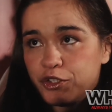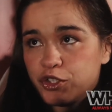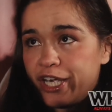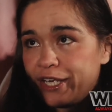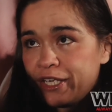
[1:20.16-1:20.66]
on
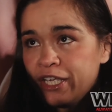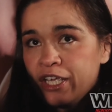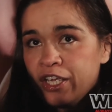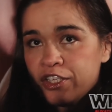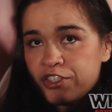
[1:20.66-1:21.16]
training.
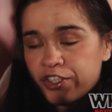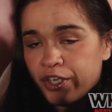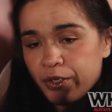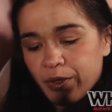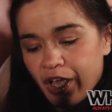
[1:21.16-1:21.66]

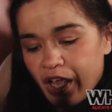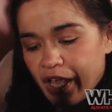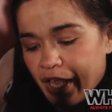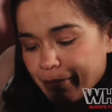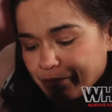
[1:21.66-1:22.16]
So
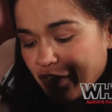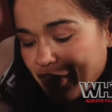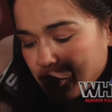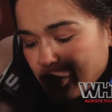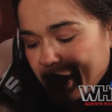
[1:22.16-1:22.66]
I've
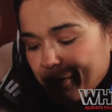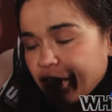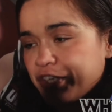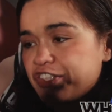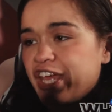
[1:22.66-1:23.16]
had a training
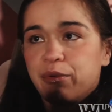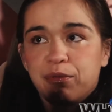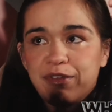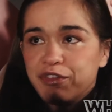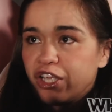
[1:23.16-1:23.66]
partner staying with
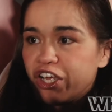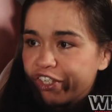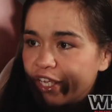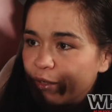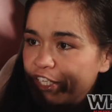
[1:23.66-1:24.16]
me for the
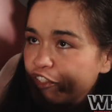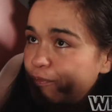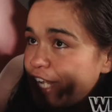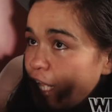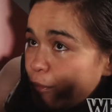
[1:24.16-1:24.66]
last 8 weeks. He's
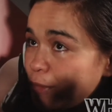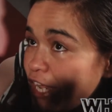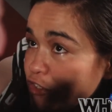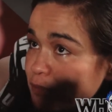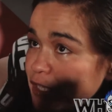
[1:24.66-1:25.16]
been helping me
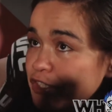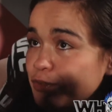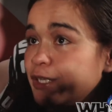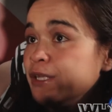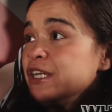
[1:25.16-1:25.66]
out a bit as
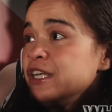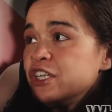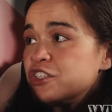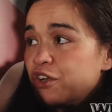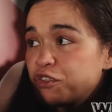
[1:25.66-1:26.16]
well.
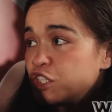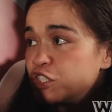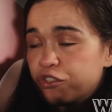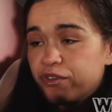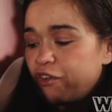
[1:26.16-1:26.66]
So I've
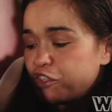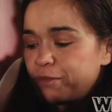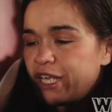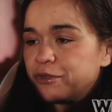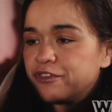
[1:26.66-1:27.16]
just
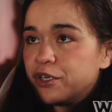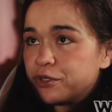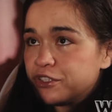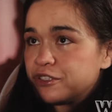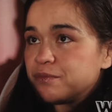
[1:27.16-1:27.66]
been able to
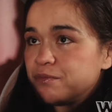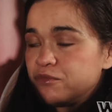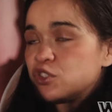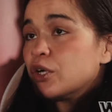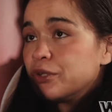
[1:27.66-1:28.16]
focus
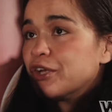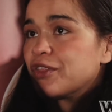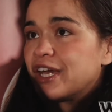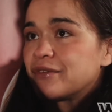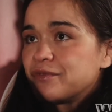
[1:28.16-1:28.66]
solely on
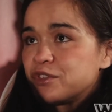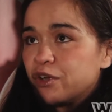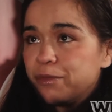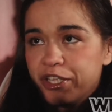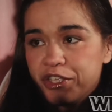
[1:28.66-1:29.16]
that. So
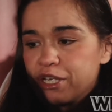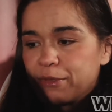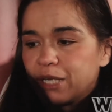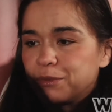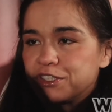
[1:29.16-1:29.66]
I've been in the gym a
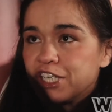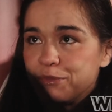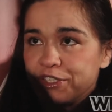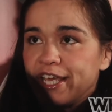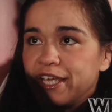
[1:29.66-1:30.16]
couple of times a day,